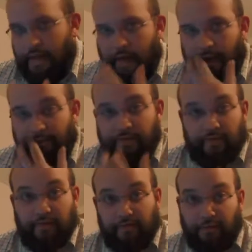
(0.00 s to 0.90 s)
Obviously
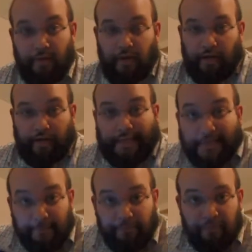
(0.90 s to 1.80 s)
this was
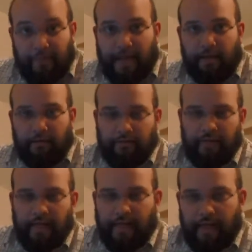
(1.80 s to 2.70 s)
leaps and bounds
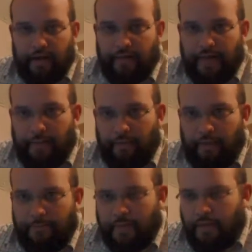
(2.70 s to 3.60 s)
ahead of the Game Boy.
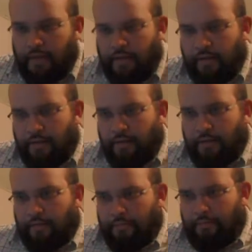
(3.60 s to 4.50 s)

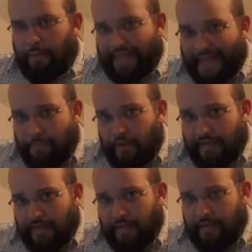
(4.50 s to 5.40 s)
But what the Game Boy
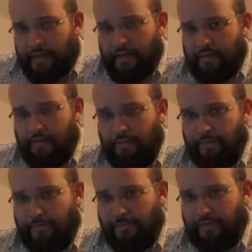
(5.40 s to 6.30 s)
did
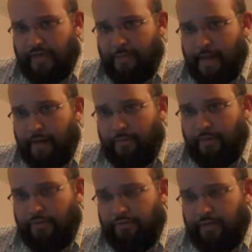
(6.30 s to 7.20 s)
when it first came out
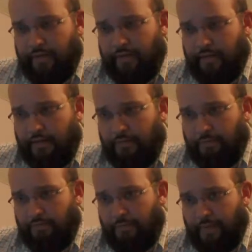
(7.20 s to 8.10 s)
was it
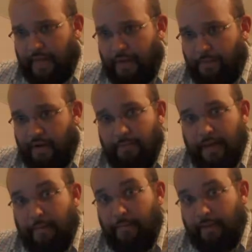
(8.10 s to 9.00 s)
was something that you wanted to
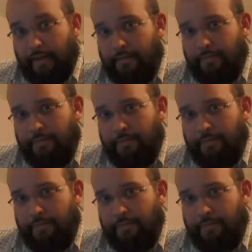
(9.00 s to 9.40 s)
pick up and play.